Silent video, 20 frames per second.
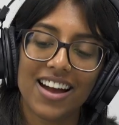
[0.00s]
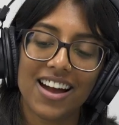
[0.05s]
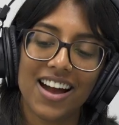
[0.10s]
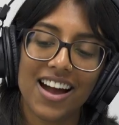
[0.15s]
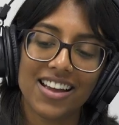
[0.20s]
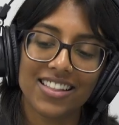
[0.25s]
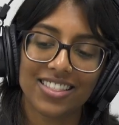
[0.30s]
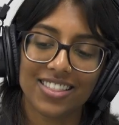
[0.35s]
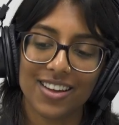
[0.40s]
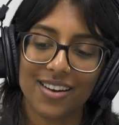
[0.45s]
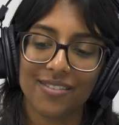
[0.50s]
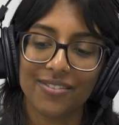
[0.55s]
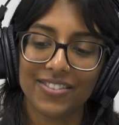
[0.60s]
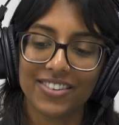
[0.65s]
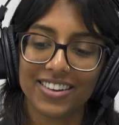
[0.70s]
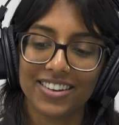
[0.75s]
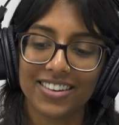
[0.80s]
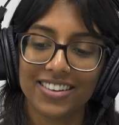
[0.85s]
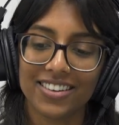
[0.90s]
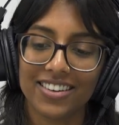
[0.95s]
I'd love
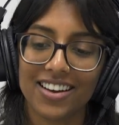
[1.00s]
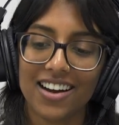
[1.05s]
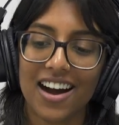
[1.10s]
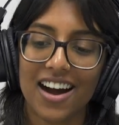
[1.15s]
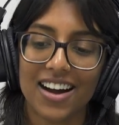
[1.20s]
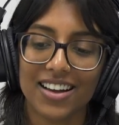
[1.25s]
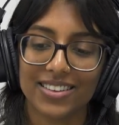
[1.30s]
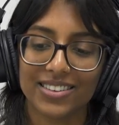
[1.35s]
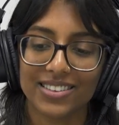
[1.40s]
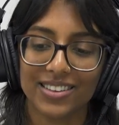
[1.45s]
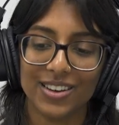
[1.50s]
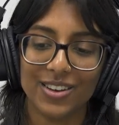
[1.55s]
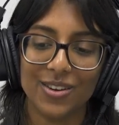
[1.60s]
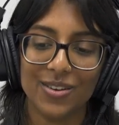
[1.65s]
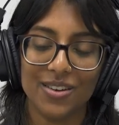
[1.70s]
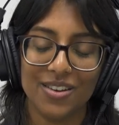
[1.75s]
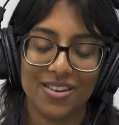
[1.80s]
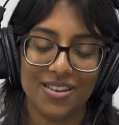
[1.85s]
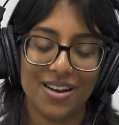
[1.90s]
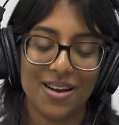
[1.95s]
to ask
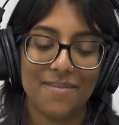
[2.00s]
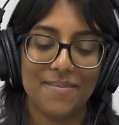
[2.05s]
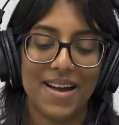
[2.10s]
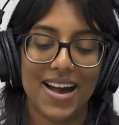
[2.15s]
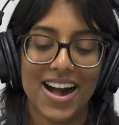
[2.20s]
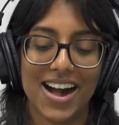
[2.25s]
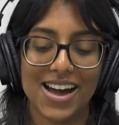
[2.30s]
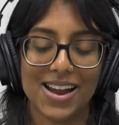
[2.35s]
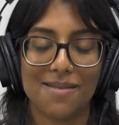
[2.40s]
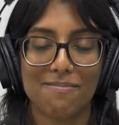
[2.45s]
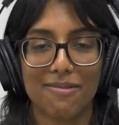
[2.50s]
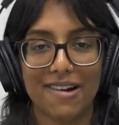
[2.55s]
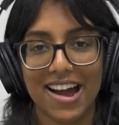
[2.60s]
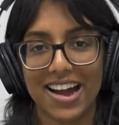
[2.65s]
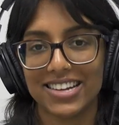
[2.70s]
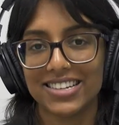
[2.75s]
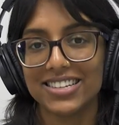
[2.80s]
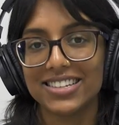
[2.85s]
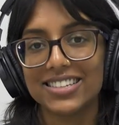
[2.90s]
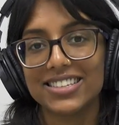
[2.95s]
you about a
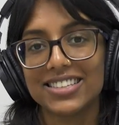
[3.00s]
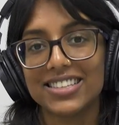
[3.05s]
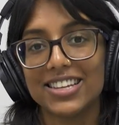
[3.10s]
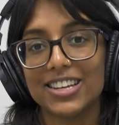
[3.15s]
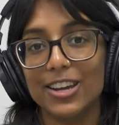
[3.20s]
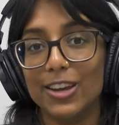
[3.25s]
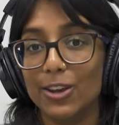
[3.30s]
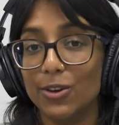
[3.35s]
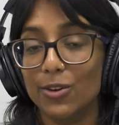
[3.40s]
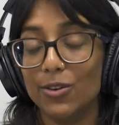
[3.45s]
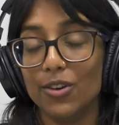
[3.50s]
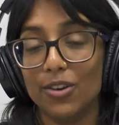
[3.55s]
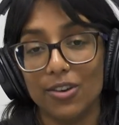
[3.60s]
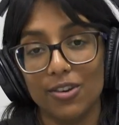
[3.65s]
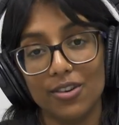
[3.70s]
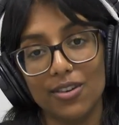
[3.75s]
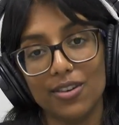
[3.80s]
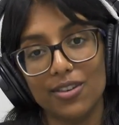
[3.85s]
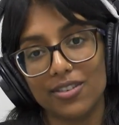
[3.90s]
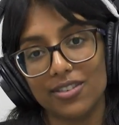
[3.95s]
practice that you
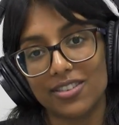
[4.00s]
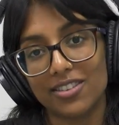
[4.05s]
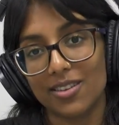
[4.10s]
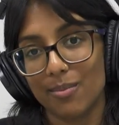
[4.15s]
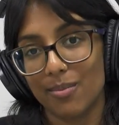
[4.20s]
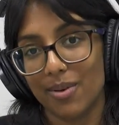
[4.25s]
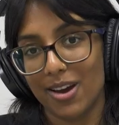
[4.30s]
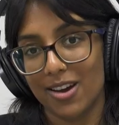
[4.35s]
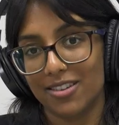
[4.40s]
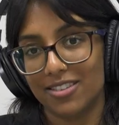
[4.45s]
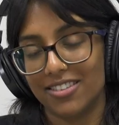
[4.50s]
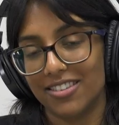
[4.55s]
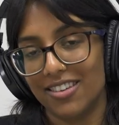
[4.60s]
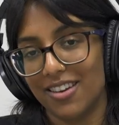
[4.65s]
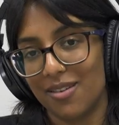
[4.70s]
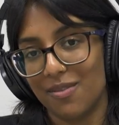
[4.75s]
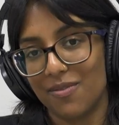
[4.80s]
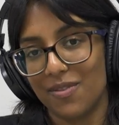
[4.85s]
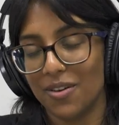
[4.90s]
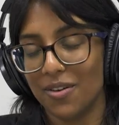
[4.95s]
use personally
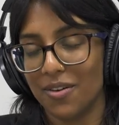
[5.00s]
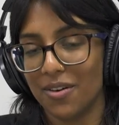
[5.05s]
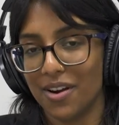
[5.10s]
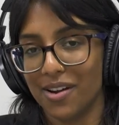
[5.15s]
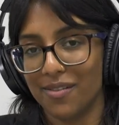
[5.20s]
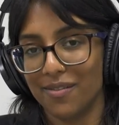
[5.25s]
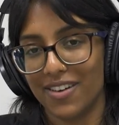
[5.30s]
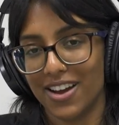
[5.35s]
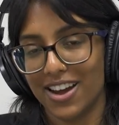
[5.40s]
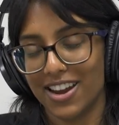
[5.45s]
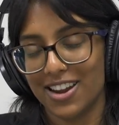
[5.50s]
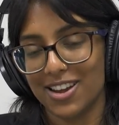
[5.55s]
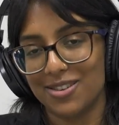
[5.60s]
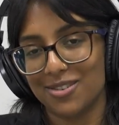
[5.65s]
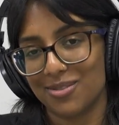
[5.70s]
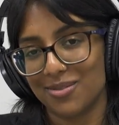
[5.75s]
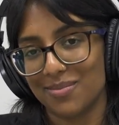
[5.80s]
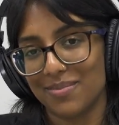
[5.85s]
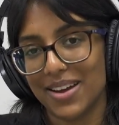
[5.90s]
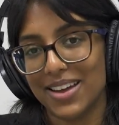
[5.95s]
for your own
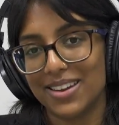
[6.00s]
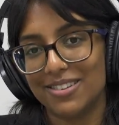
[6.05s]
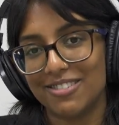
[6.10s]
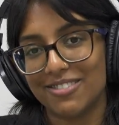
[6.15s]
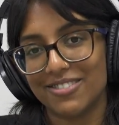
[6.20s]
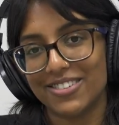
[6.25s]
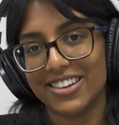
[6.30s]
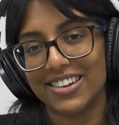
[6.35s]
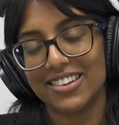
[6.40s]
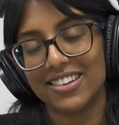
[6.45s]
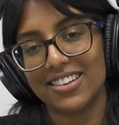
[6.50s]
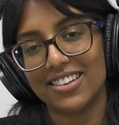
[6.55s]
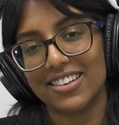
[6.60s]
financial management.